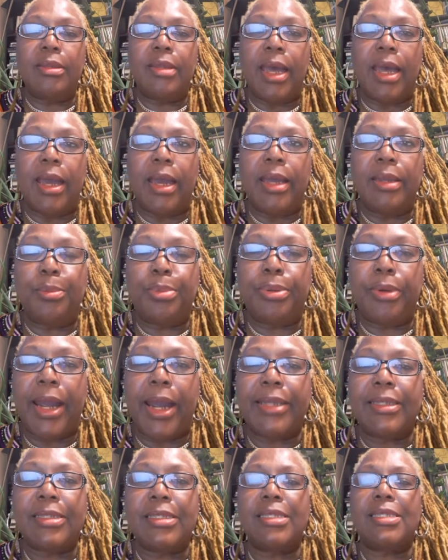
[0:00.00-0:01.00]
that
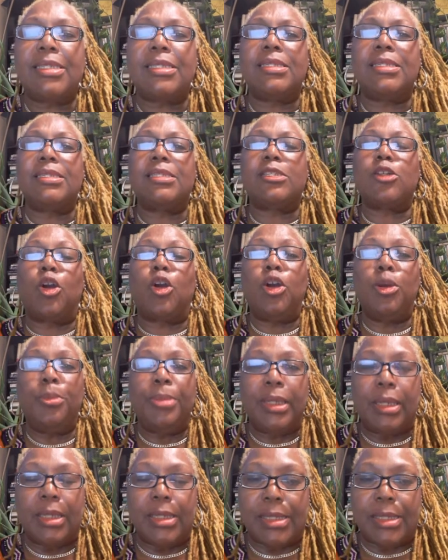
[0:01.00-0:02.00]
practices
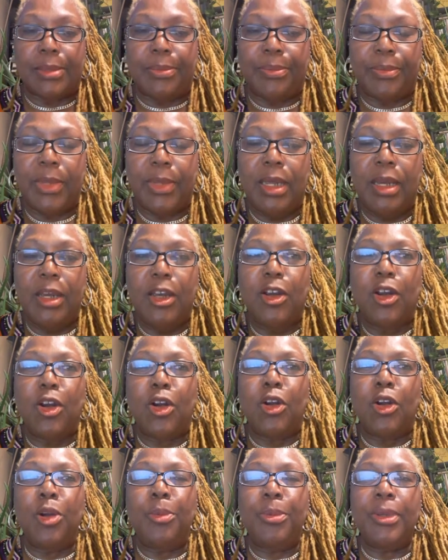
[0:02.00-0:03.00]
herbalism.
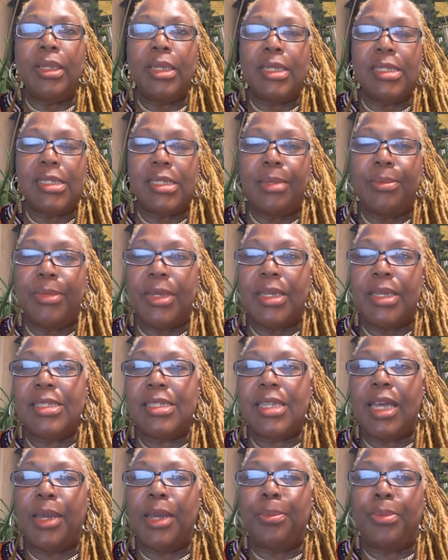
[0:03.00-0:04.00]
Herbalism is
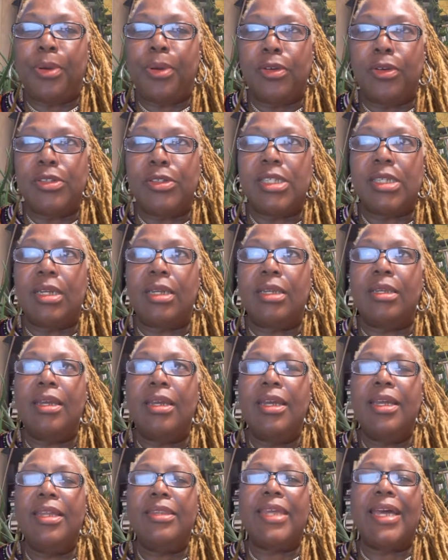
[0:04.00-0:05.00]
a person
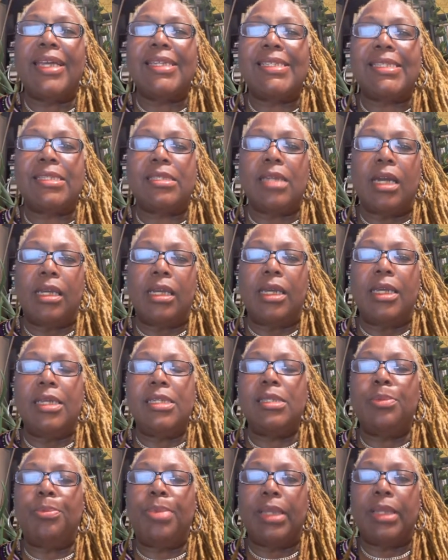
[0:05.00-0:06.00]
that
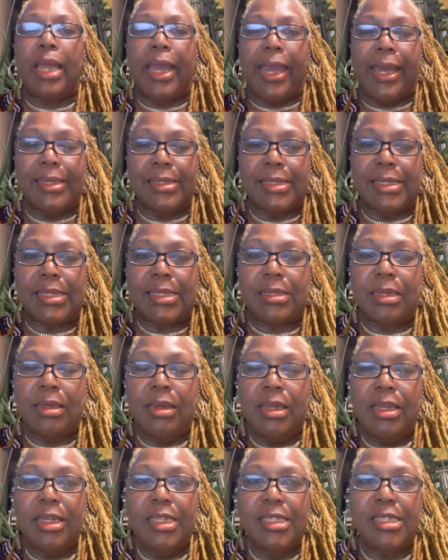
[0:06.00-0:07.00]
studies plants,
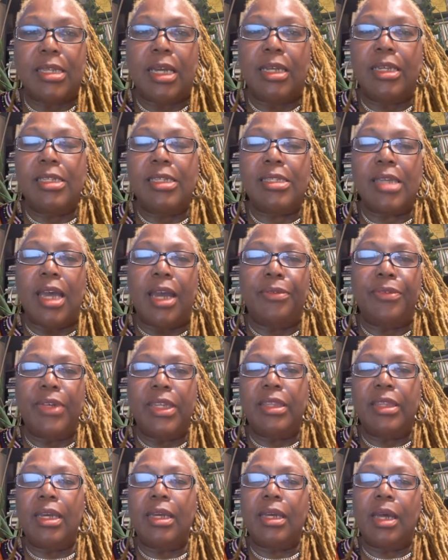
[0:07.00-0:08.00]
studies
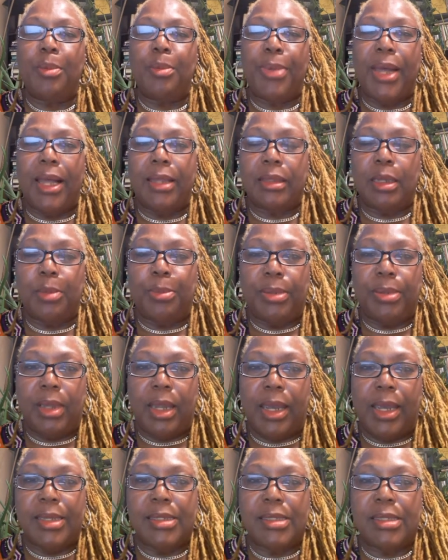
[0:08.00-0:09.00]
everything about the
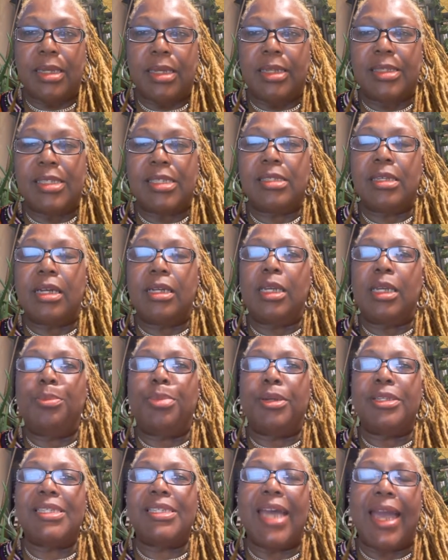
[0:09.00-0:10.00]
plants, and study
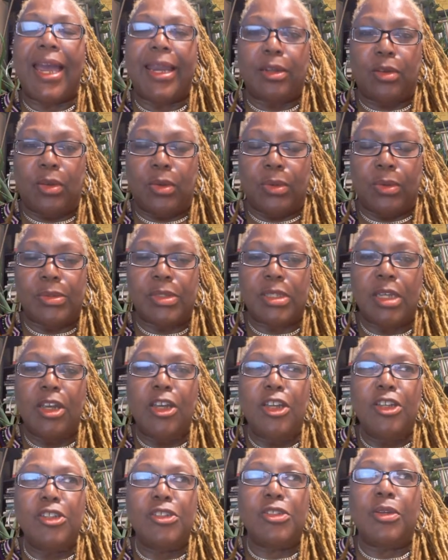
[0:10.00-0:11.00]
botanicals.
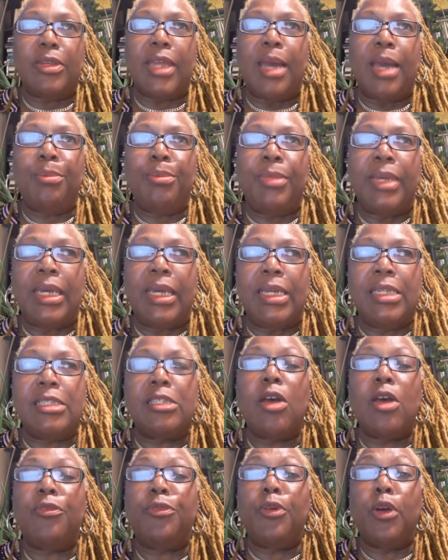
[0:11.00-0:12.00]
So that means
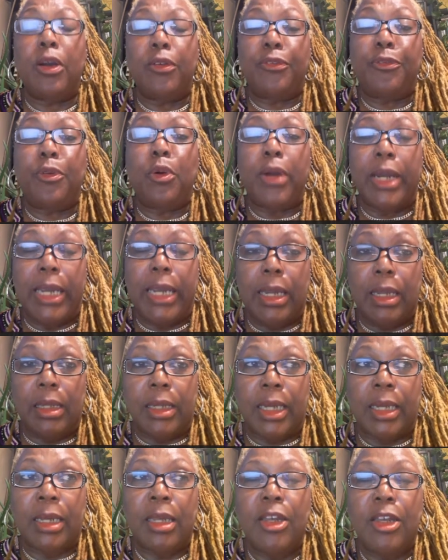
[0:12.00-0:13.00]
for, for
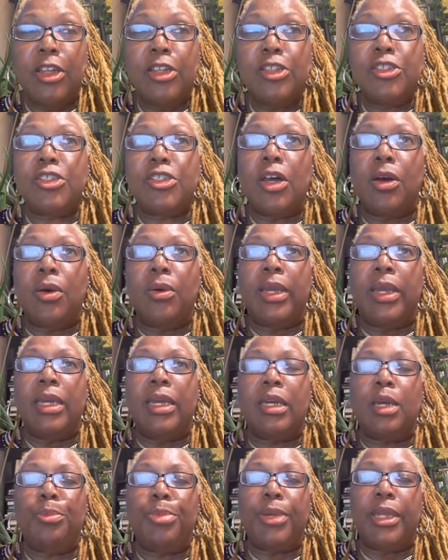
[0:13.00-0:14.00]
healing. So it
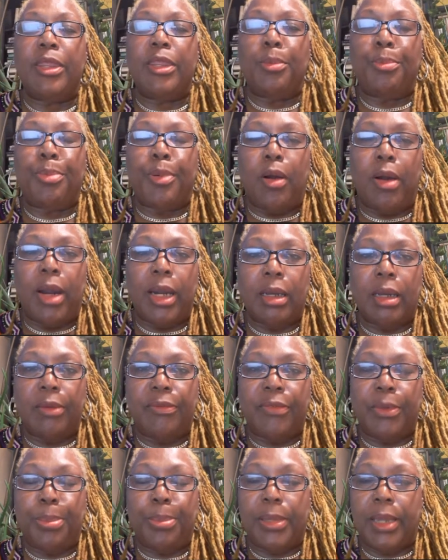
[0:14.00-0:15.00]
could be the bark
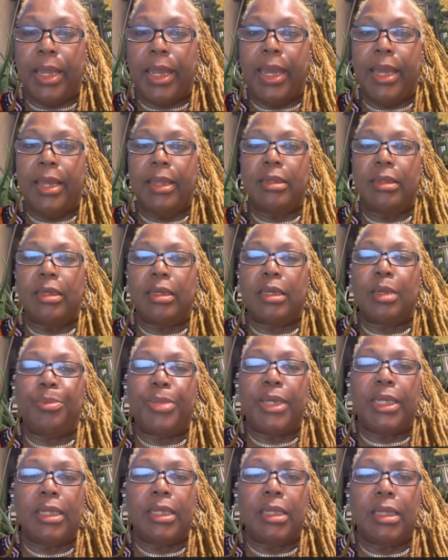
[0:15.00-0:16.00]
of a plant, it could
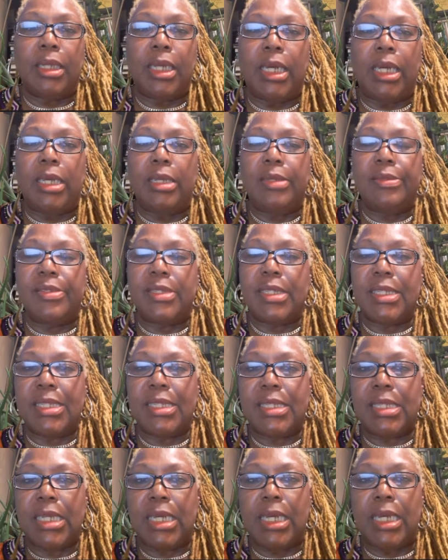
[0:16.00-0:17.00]
be the leaves, the
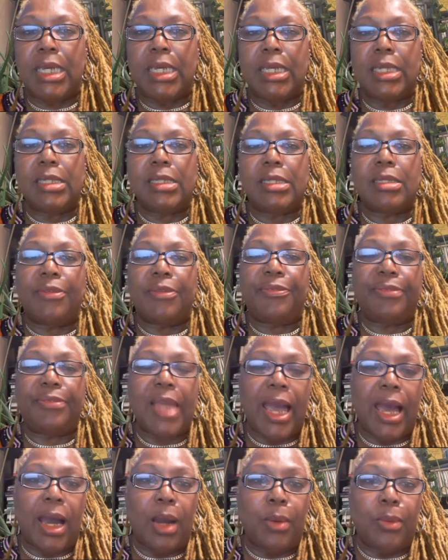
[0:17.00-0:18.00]
seeds, the
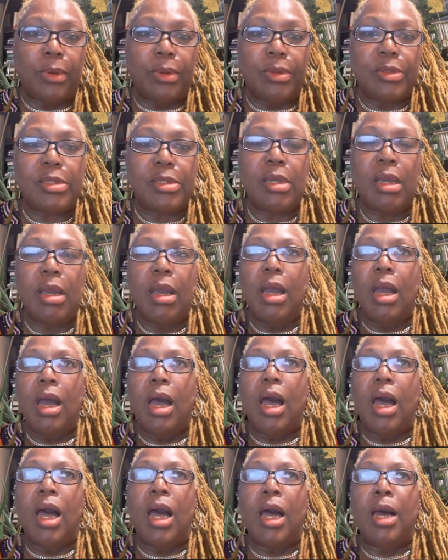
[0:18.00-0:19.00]
flowers,
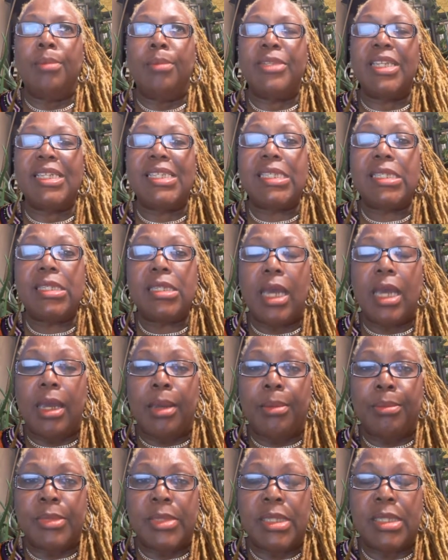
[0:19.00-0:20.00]
um, the
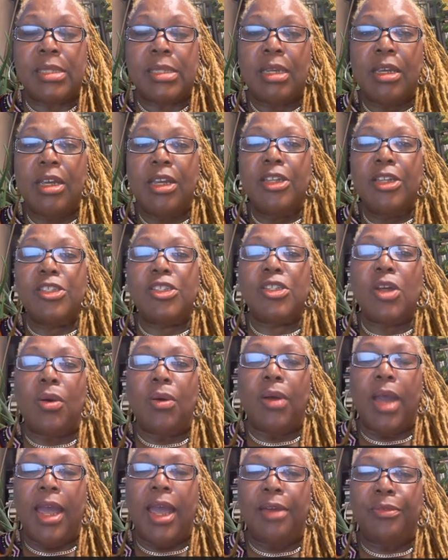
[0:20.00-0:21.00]
stems.
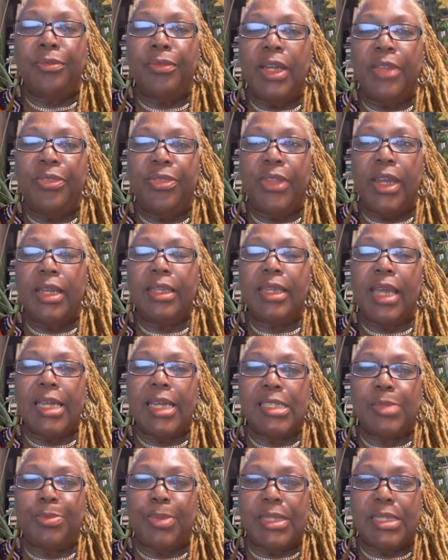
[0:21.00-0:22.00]
So everything
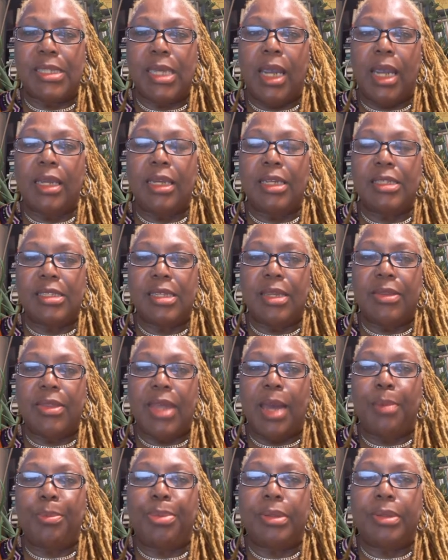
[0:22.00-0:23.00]
that's pertaining to
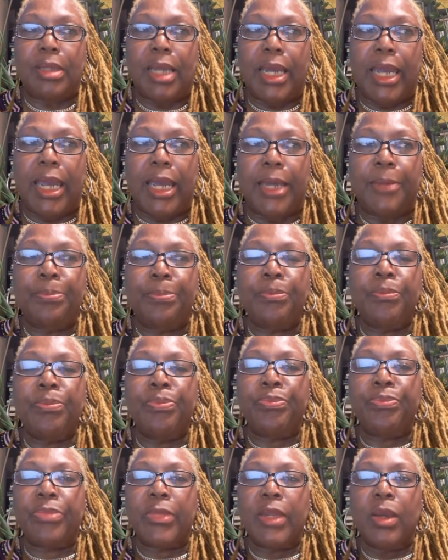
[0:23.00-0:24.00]
that plant,
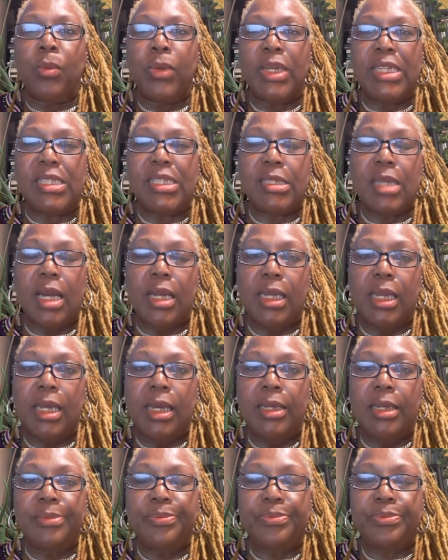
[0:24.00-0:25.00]
we study
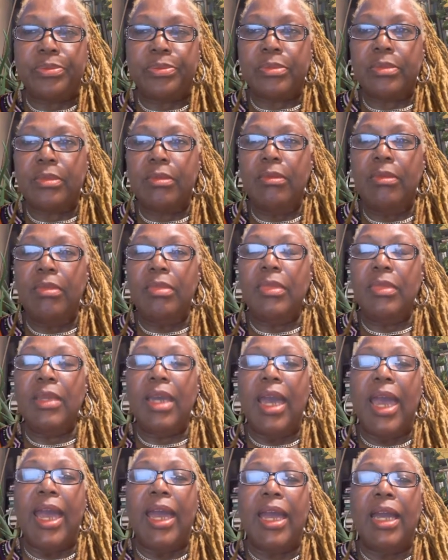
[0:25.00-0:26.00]
it,
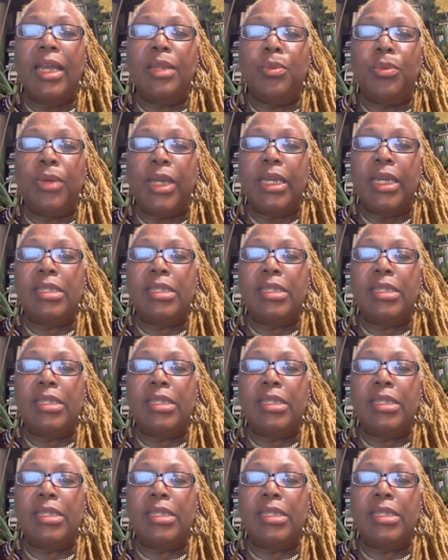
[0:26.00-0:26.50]
and we